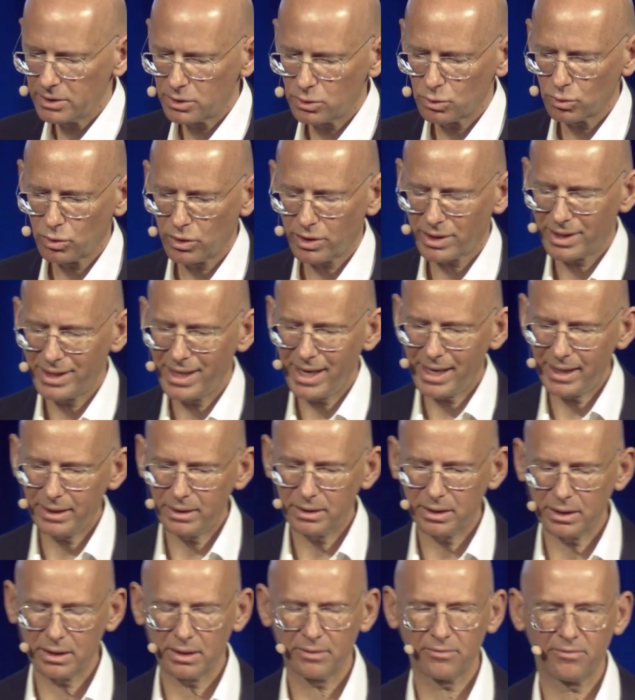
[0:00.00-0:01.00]
to
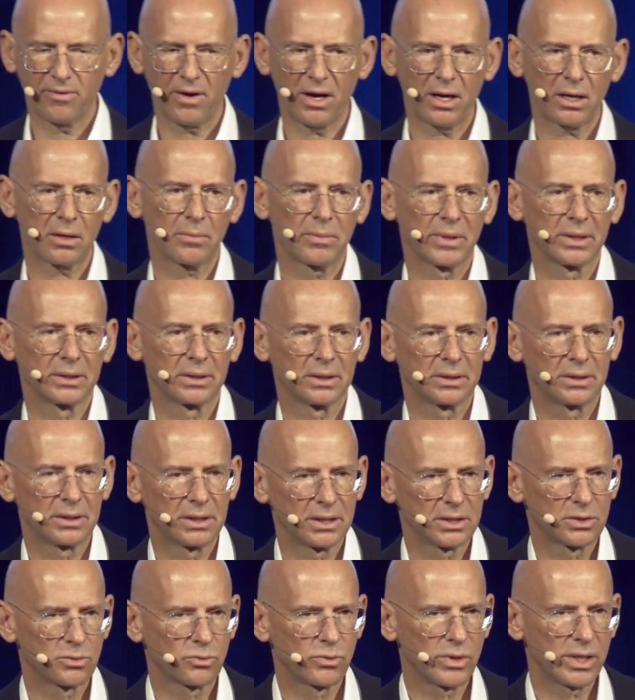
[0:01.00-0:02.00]
create an environment that
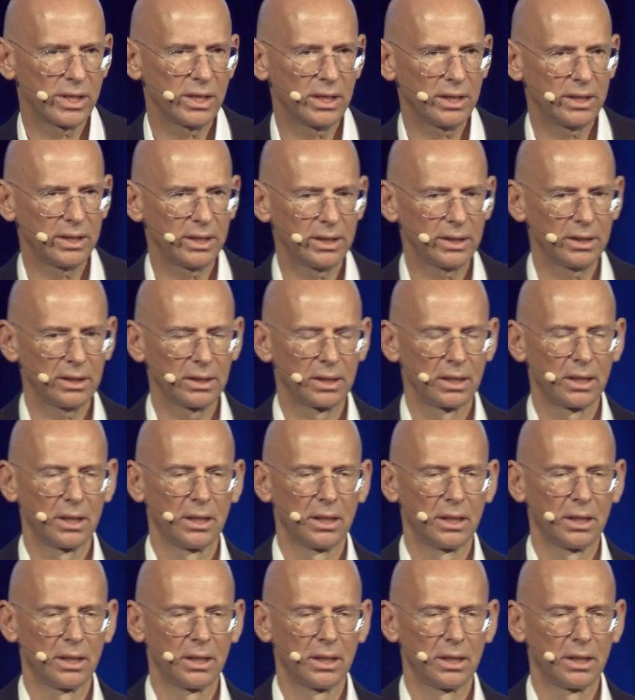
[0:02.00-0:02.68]
is really